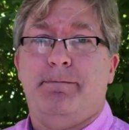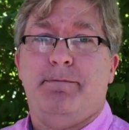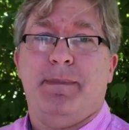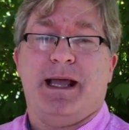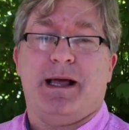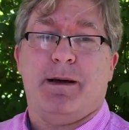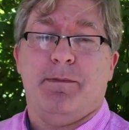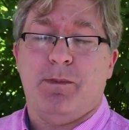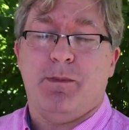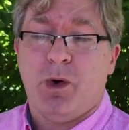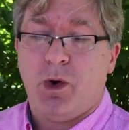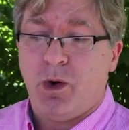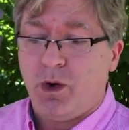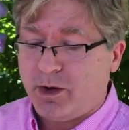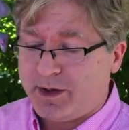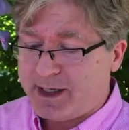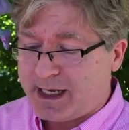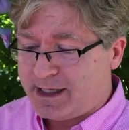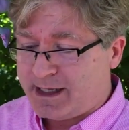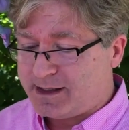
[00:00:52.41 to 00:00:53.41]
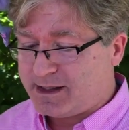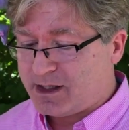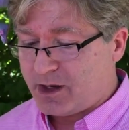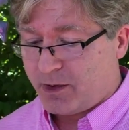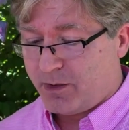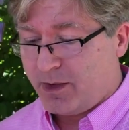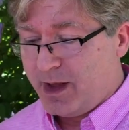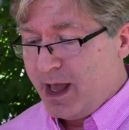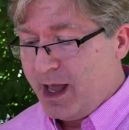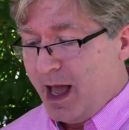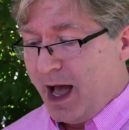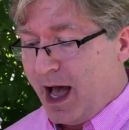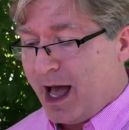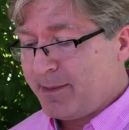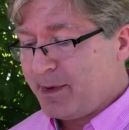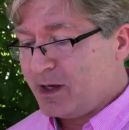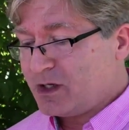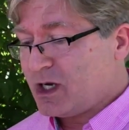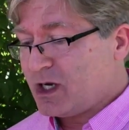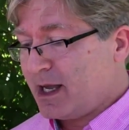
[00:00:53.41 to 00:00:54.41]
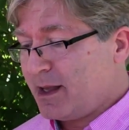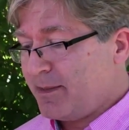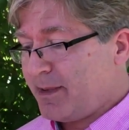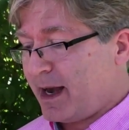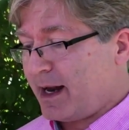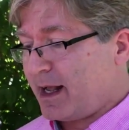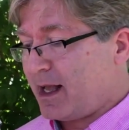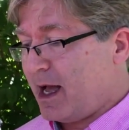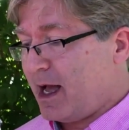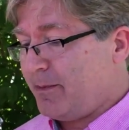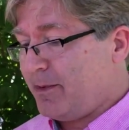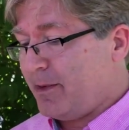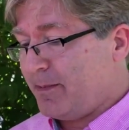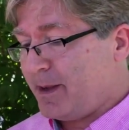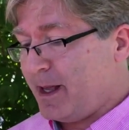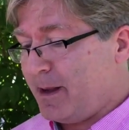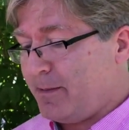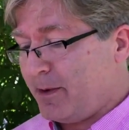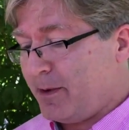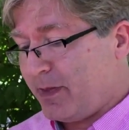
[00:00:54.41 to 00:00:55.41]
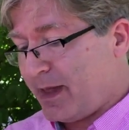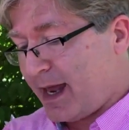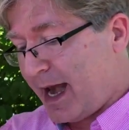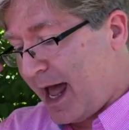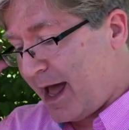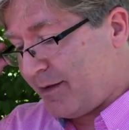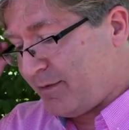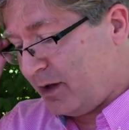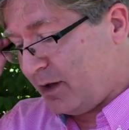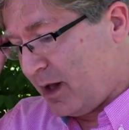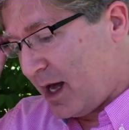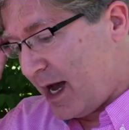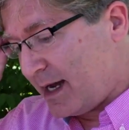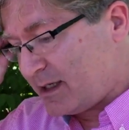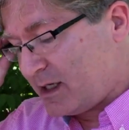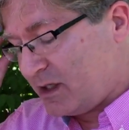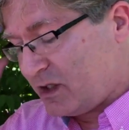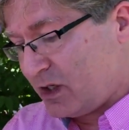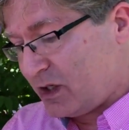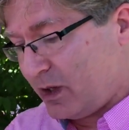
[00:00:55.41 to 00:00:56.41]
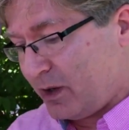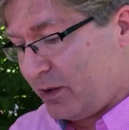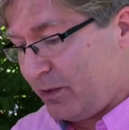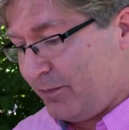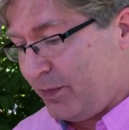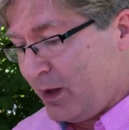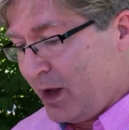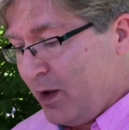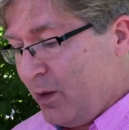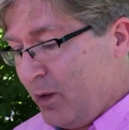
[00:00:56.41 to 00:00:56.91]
make a mold and so I'm going to talk about a couple people that have a lot to do